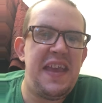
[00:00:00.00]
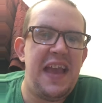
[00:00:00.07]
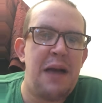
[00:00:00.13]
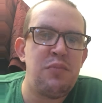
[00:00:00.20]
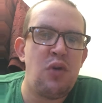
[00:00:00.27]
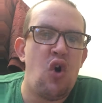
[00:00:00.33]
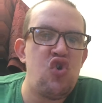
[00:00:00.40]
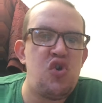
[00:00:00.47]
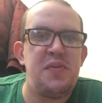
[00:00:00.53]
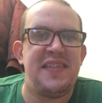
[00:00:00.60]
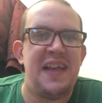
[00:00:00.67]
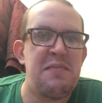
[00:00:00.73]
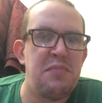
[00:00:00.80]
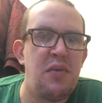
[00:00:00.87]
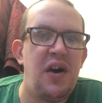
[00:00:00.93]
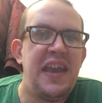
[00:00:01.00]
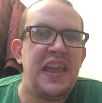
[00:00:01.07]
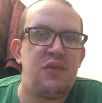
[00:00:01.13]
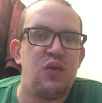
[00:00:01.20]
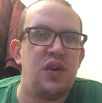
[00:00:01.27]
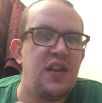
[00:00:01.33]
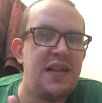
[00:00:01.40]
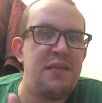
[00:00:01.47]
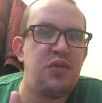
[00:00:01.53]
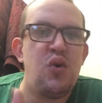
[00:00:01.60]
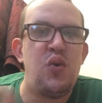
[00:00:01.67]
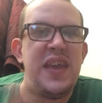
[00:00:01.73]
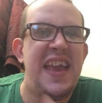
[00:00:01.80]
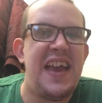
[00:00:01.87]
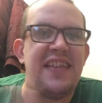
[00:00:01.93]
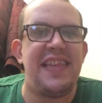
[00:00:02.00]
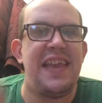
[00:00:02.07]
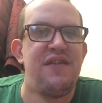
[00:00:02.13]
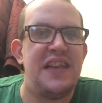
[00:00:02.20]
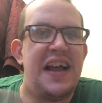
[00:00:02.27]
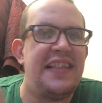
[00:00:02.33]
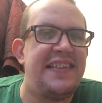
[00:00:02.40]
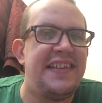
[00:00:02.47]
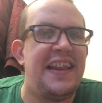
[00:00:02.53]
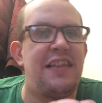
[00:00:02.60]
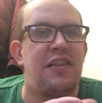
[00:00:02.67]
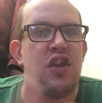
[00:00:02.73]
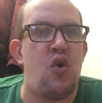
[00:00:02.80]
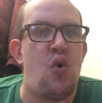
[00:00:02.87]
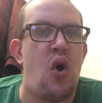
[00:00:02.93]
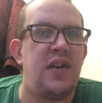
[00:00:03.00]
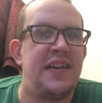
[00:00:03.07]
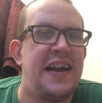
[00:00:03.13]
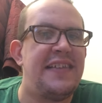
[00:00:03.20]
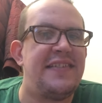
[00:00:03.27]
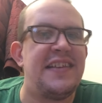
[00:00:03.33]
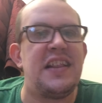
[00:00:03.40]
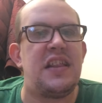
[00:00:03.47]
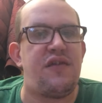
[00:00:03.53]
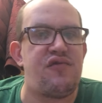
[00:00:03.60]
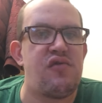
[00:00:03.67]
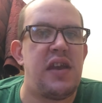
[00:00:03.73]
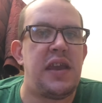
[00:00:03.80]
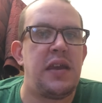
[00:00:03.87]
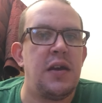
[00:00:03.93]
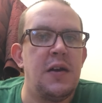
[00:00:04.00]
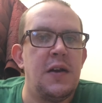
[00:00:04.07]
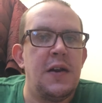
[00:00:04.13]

I'm not 100%, but it's one of them 2 years, either 1982 or 1983.